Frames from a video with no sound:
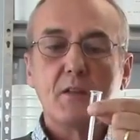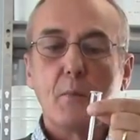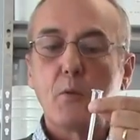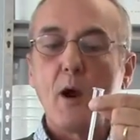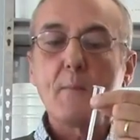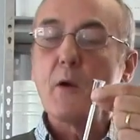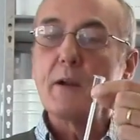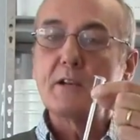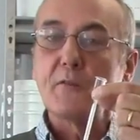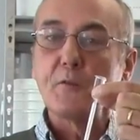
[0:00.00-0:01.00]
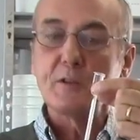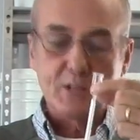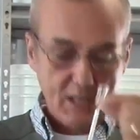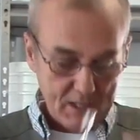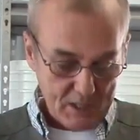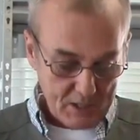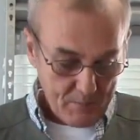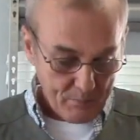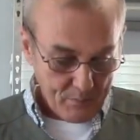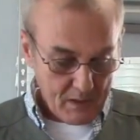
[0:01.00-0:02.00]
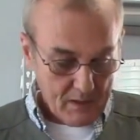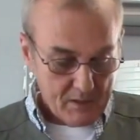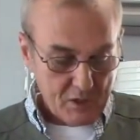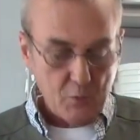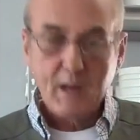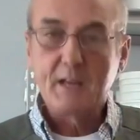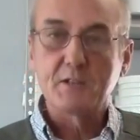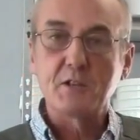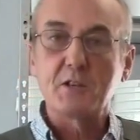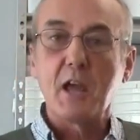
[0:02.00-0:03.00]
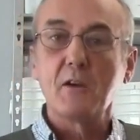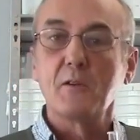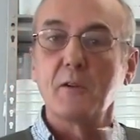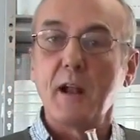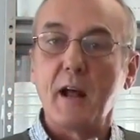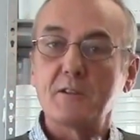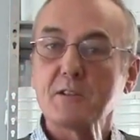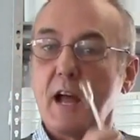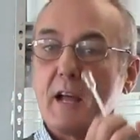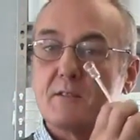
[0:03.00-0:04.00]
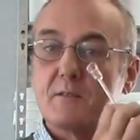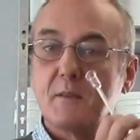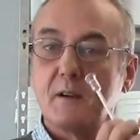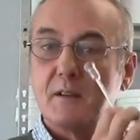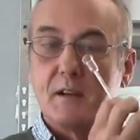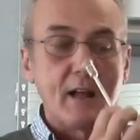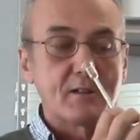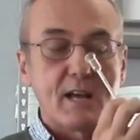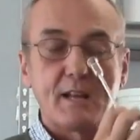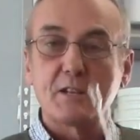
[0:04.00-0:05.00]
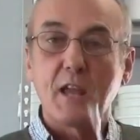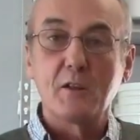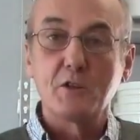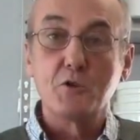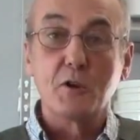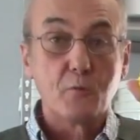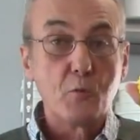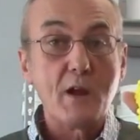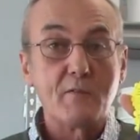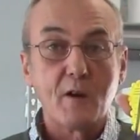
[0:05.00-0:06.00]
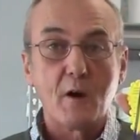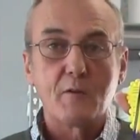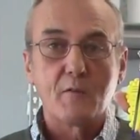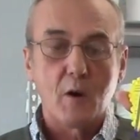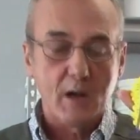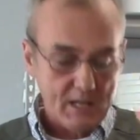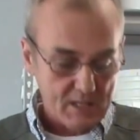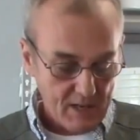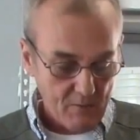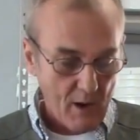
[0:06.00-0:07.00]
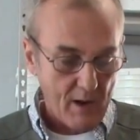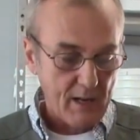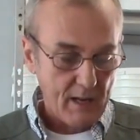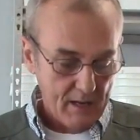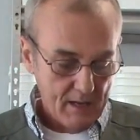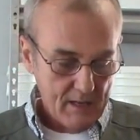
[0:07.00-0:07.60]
The primary difference is this one has a scale on an outside scale that you can read very, very easily and readily.